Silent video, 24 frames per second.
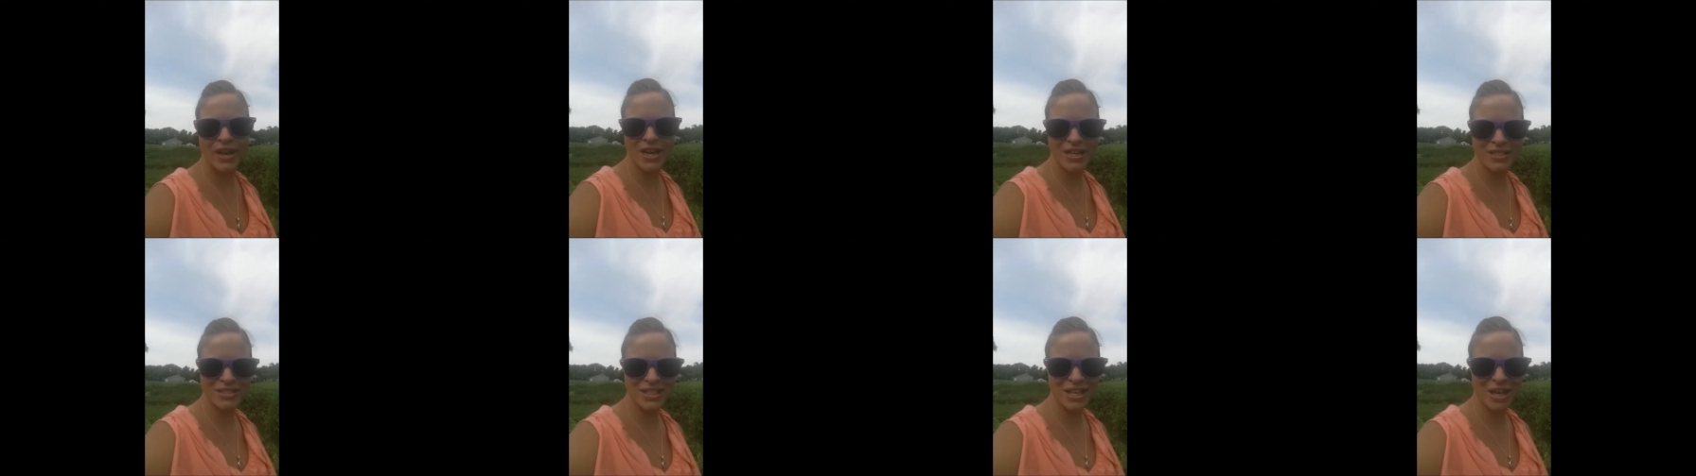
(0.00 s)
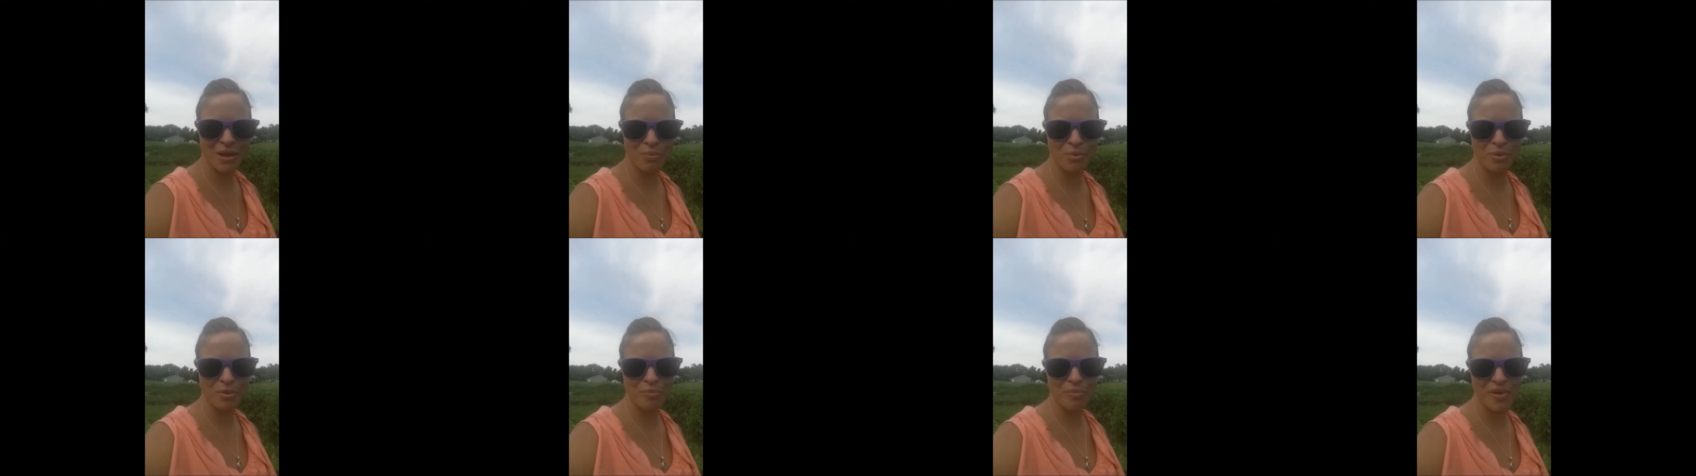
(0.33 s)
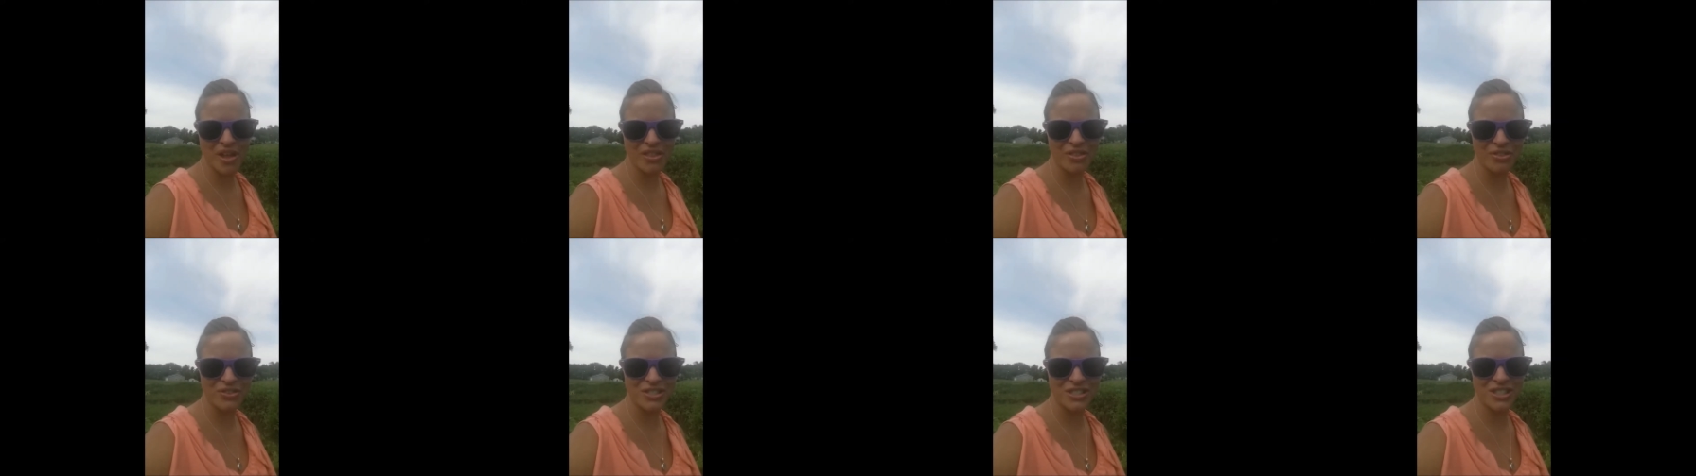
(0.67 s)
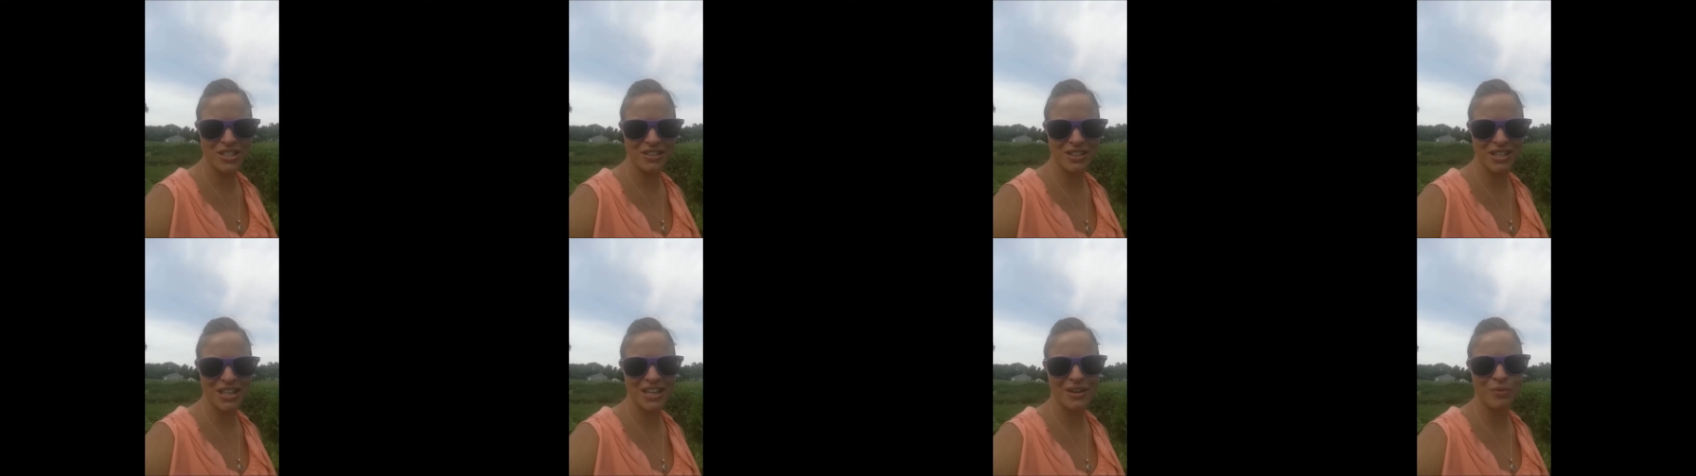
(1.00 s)
the next couple of
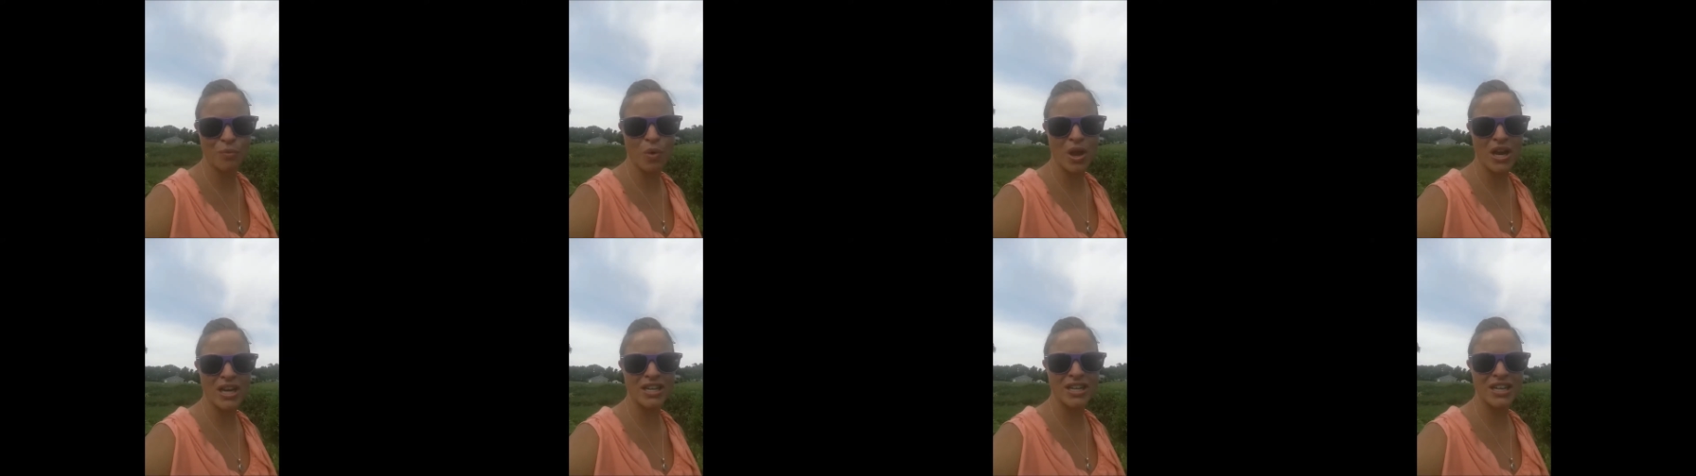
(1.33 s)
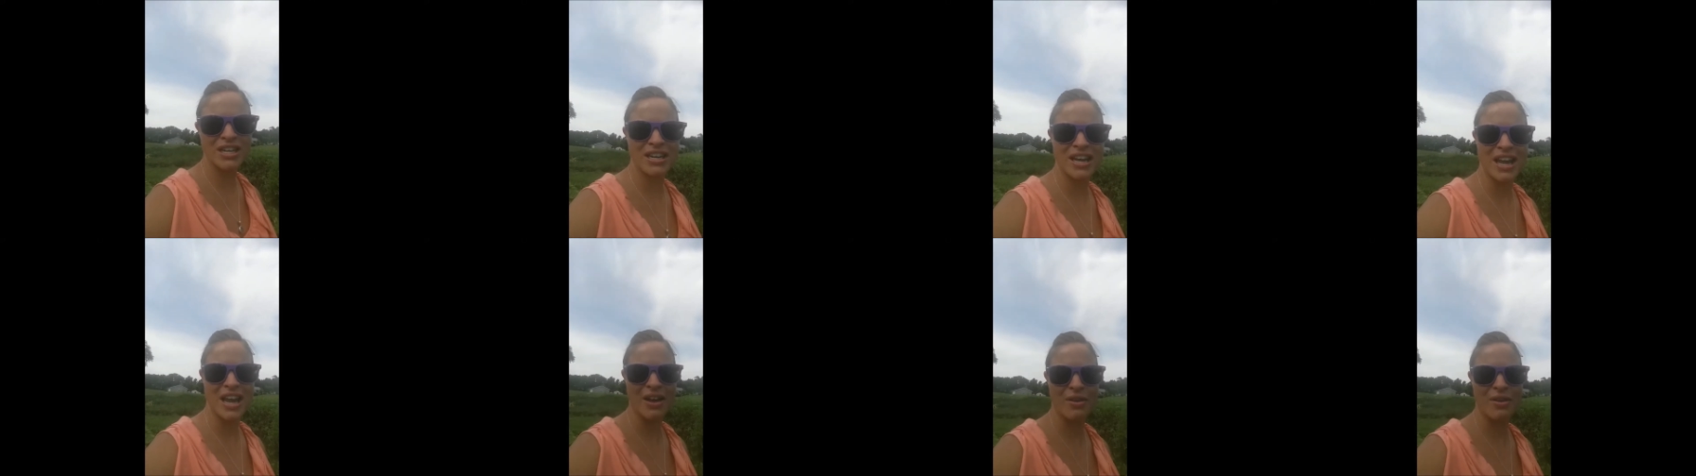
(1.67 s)
months and then winding